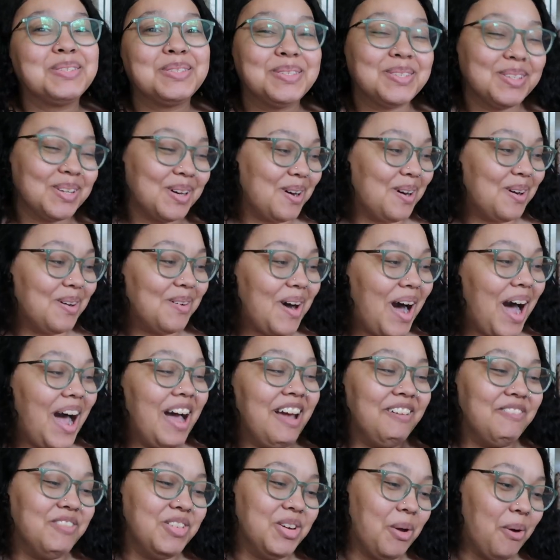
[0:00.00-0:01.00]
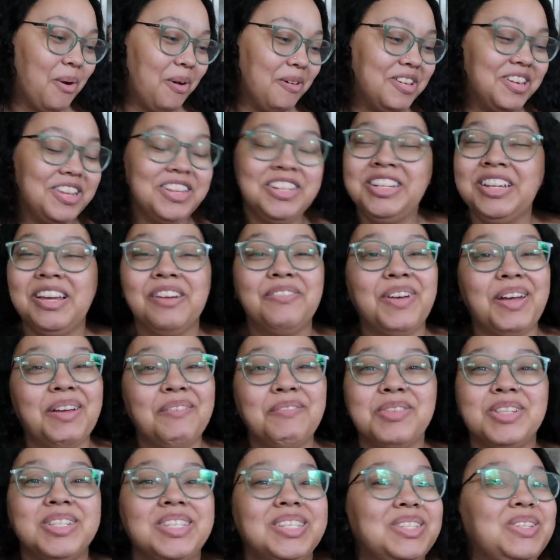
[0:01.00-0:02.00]
So I have no idea if I
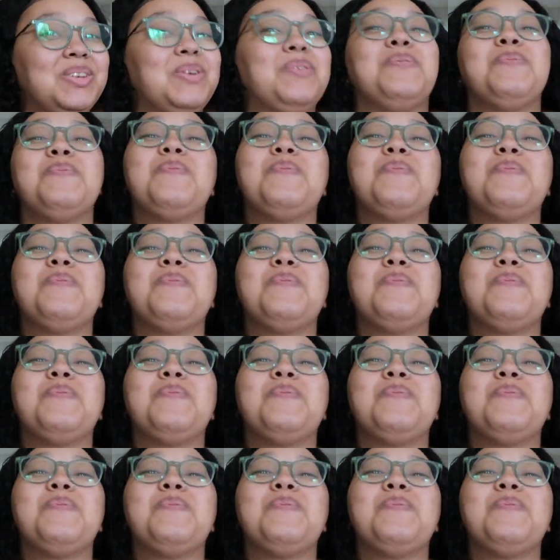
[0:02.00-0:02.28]
even still